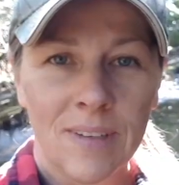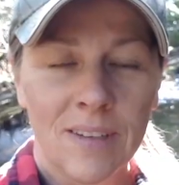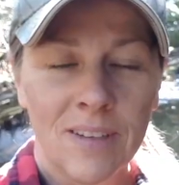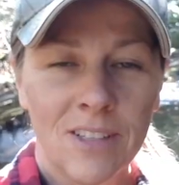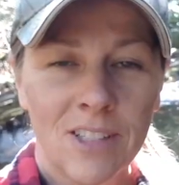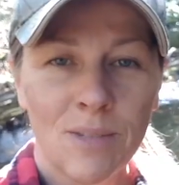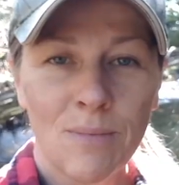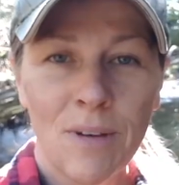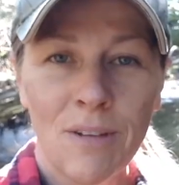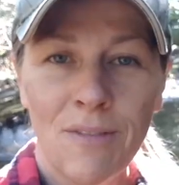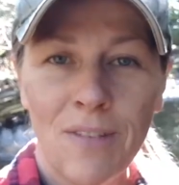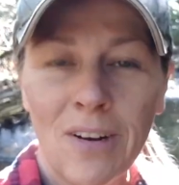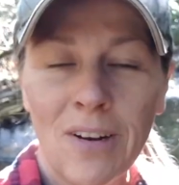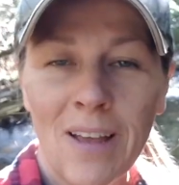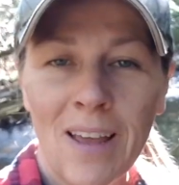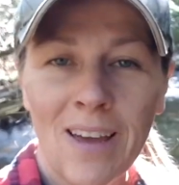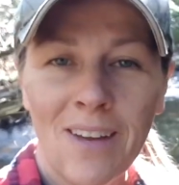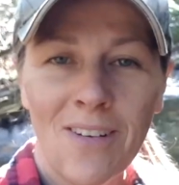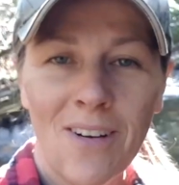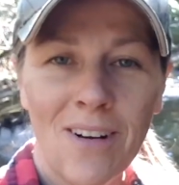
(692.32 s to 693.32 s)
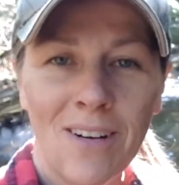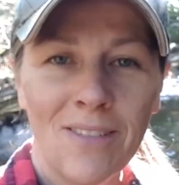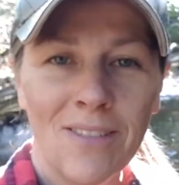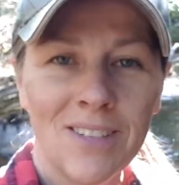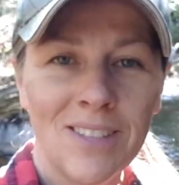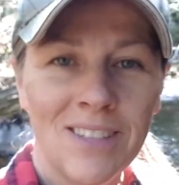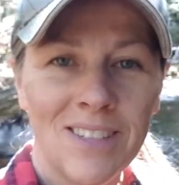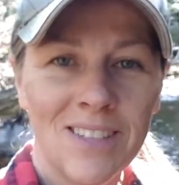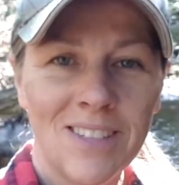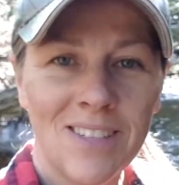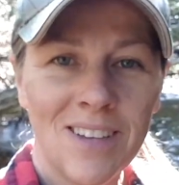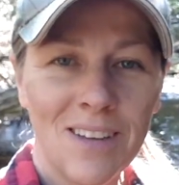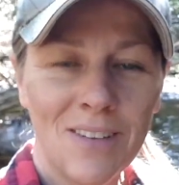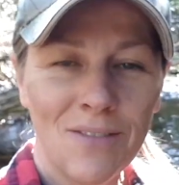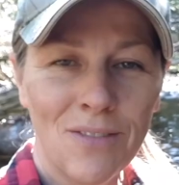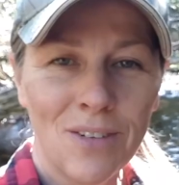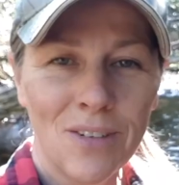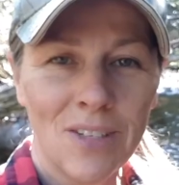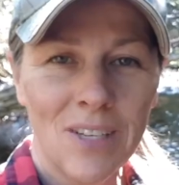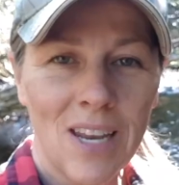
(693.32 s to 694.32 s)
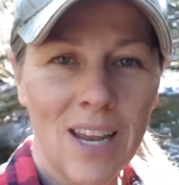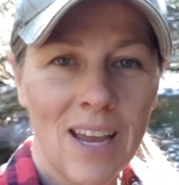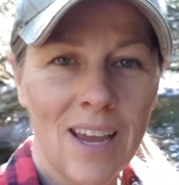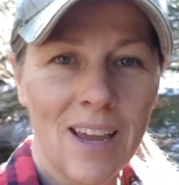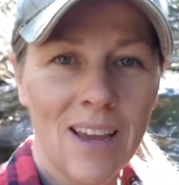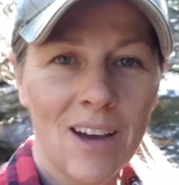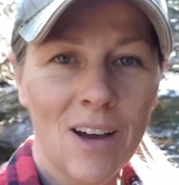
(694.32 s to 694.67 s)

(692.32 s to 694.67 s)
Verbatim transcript: So my fiddlehead harvest is done for today.